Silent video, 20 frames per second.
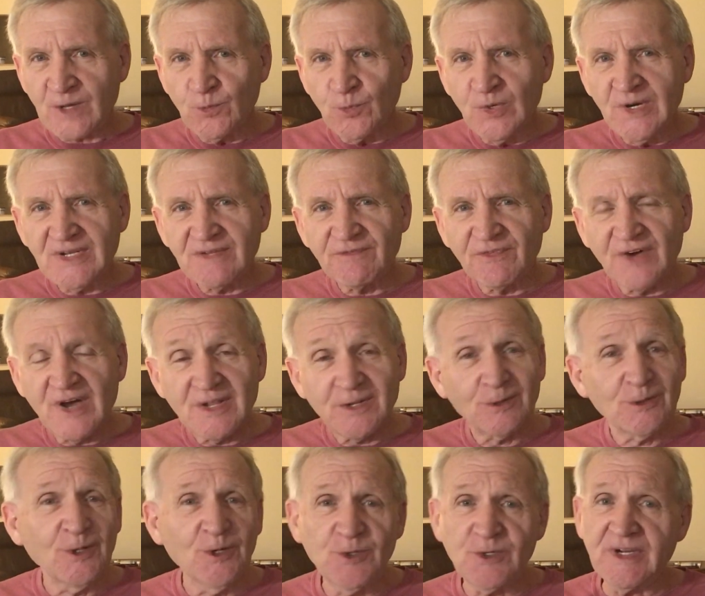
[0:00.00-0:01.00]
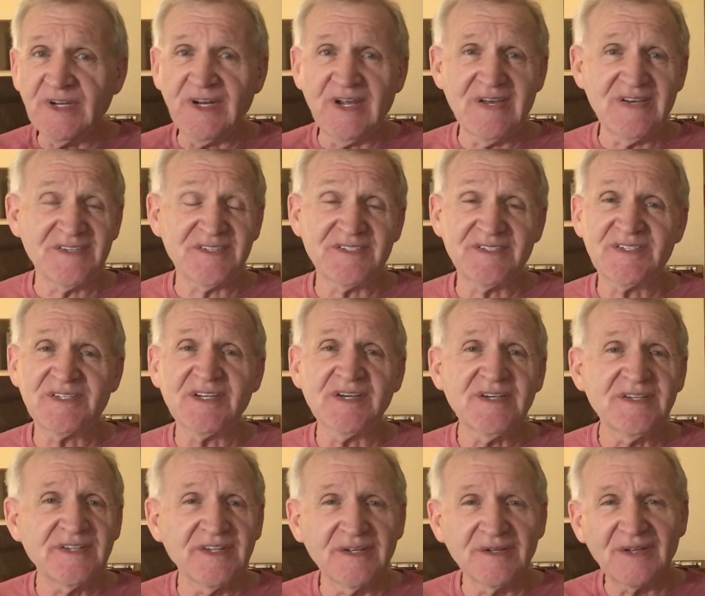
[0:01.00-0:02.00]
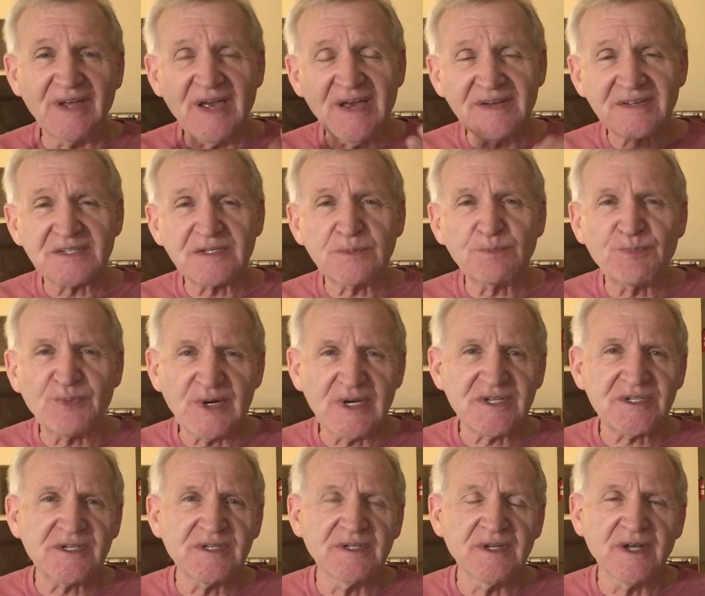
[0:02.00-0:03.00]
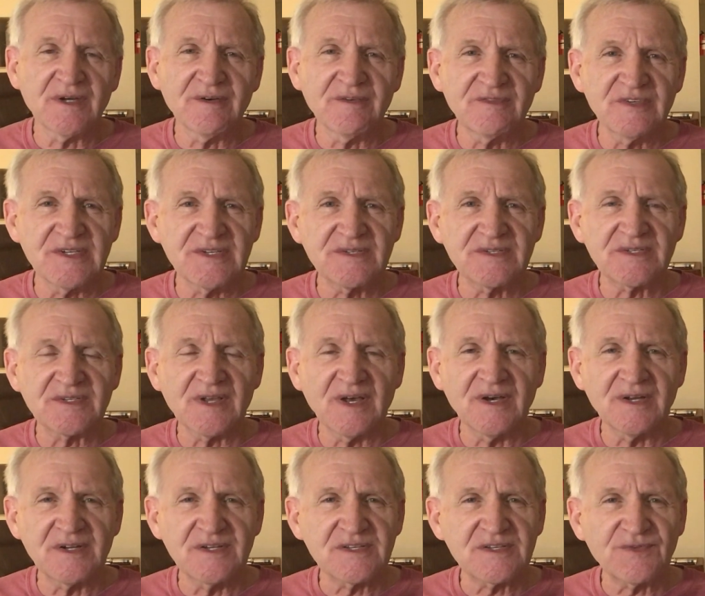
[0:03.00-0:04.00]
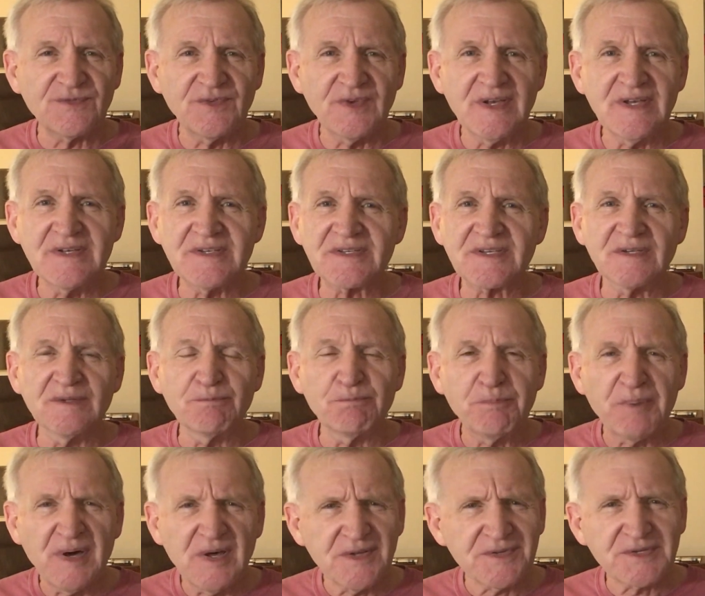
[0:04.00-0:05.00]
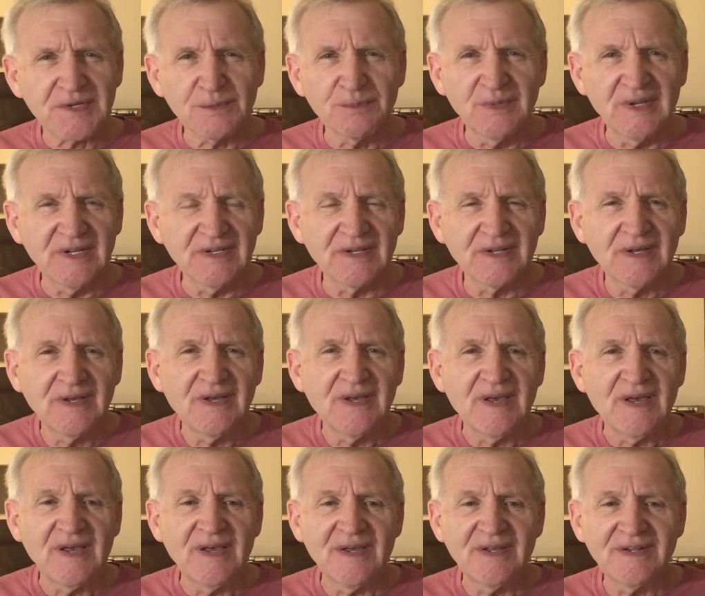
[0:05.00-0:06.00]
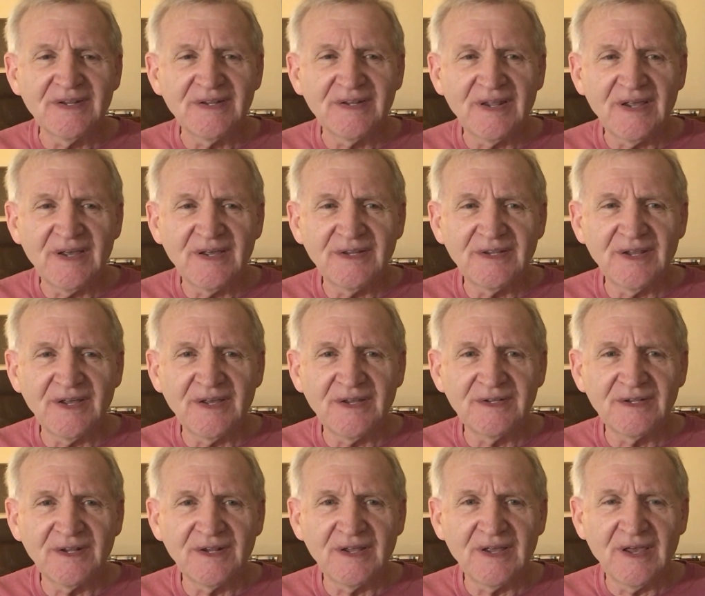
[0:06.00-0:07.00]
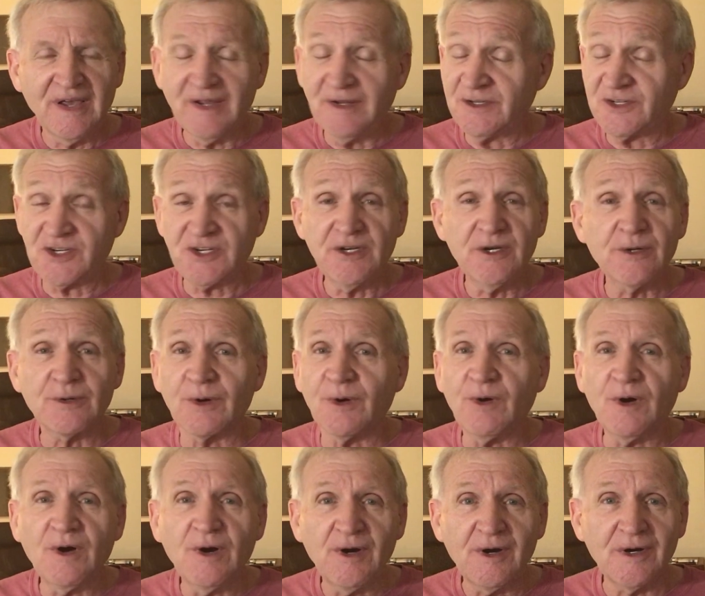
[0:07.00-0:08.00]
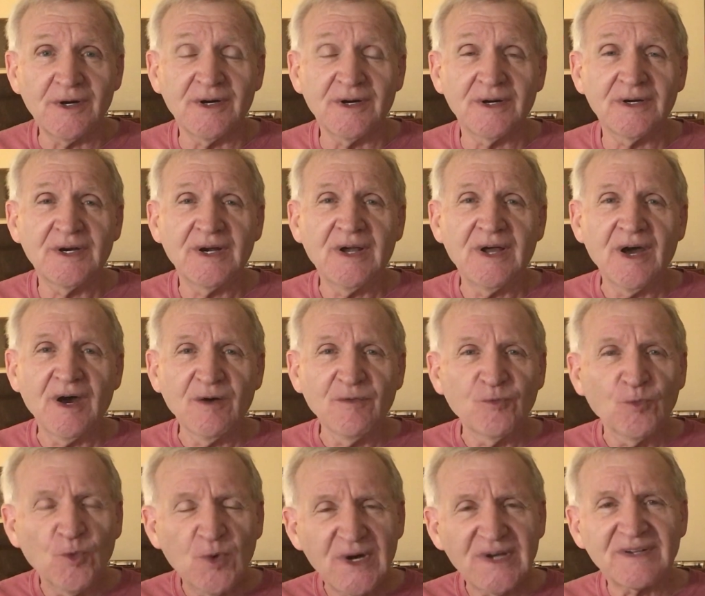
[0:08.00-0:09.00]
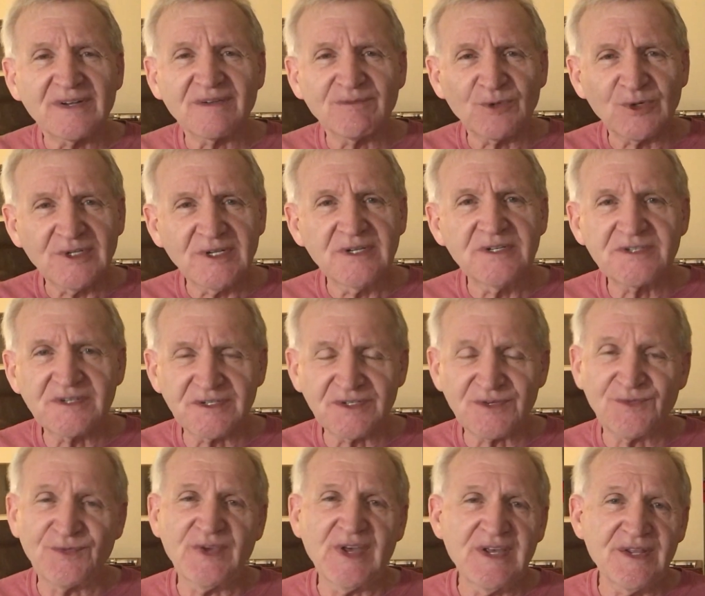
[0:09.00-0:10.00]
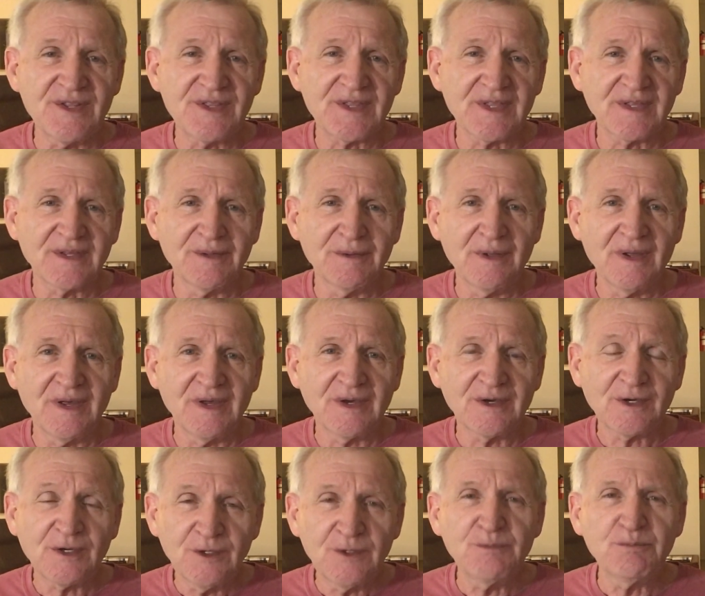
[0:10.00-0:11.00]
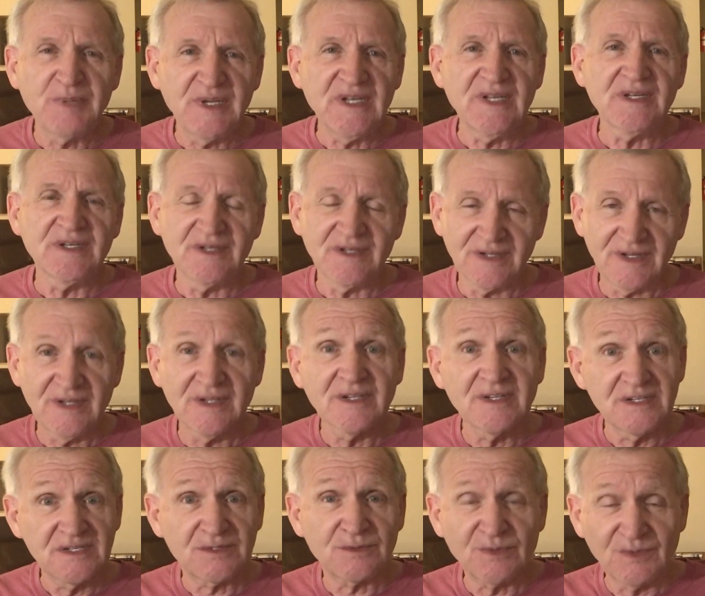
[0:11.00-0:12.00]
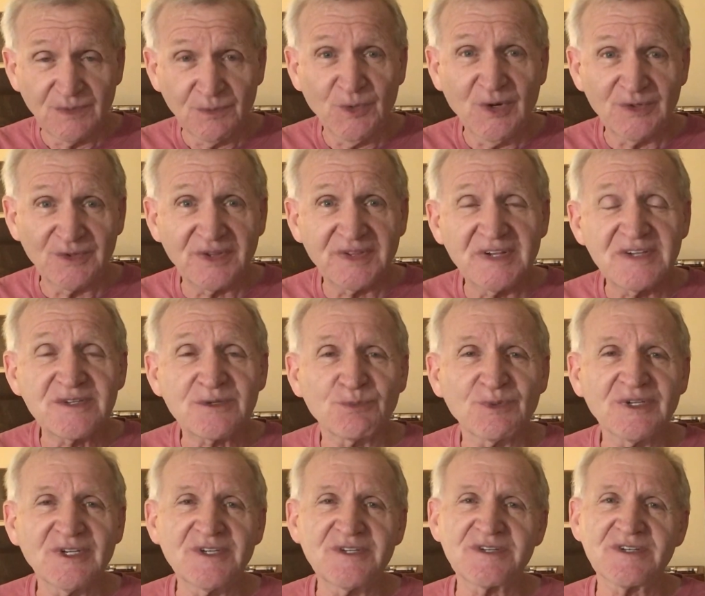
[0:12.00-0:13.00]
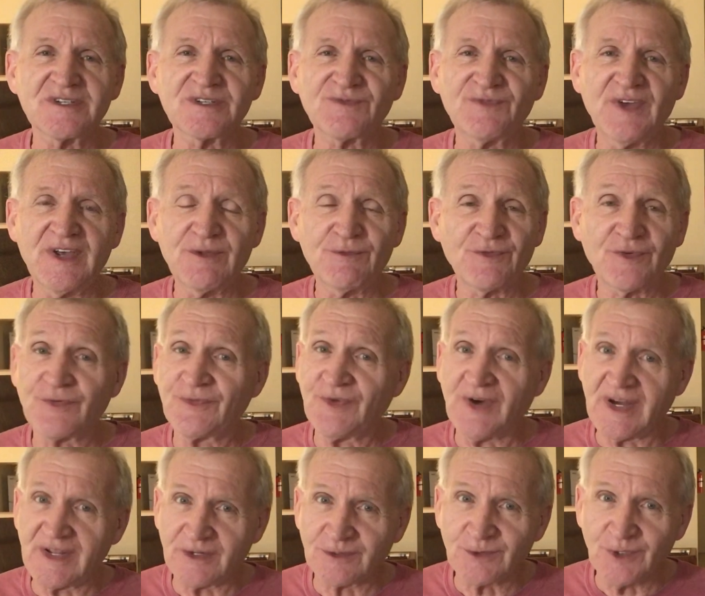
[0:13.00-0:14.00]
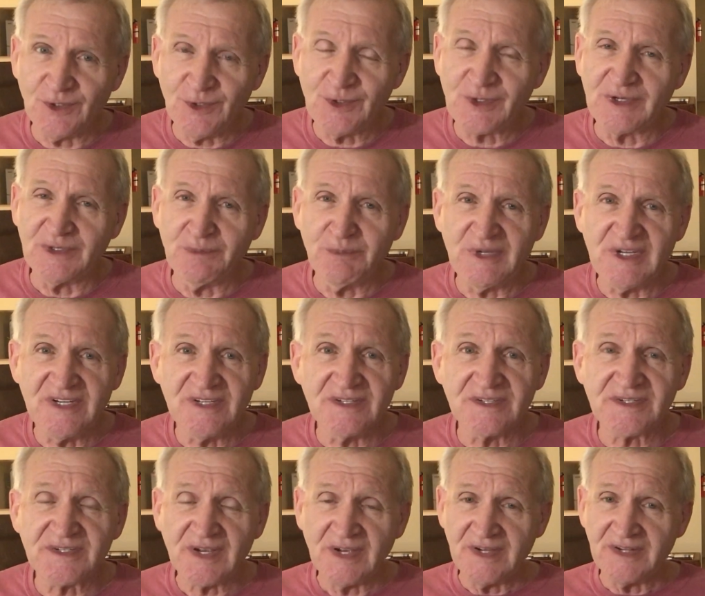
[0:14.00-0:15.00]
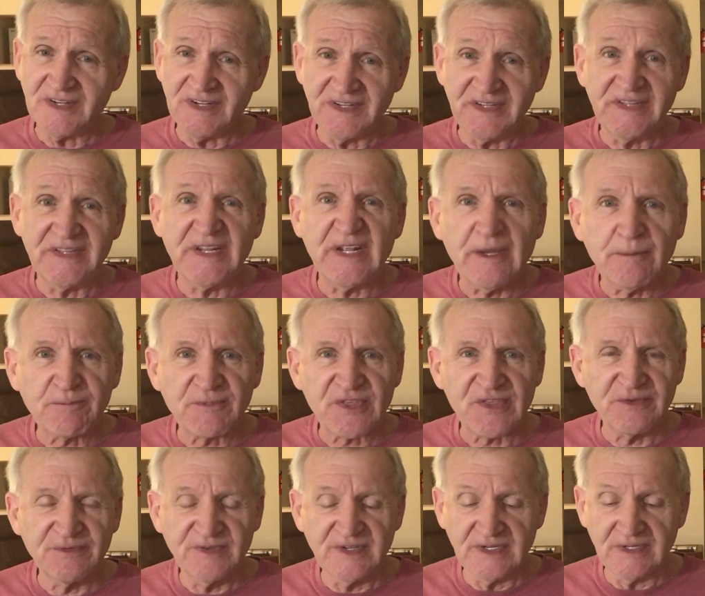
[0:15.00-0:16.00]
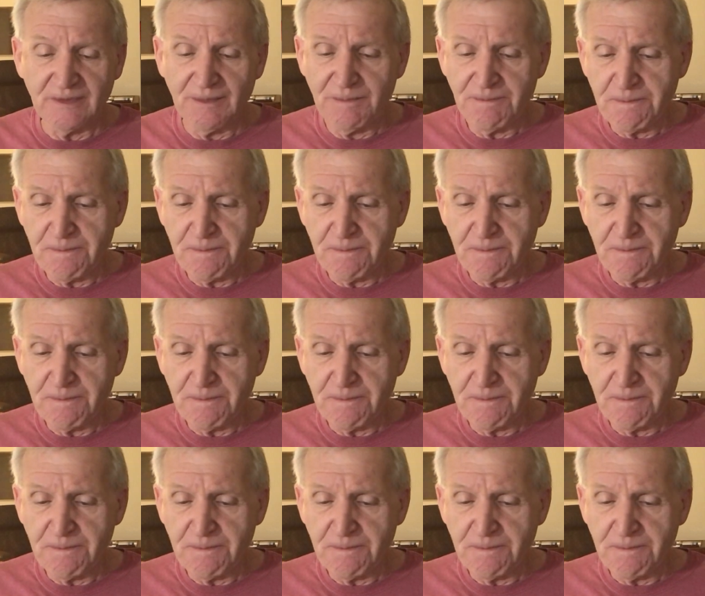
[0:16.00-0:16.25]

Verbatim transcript: what Father Logan has done, the expression of his on his face and puzzlement and, and, and, and sheer awe of what religious faith could be, at least what this religious faith for Father Logan means, the depth of it.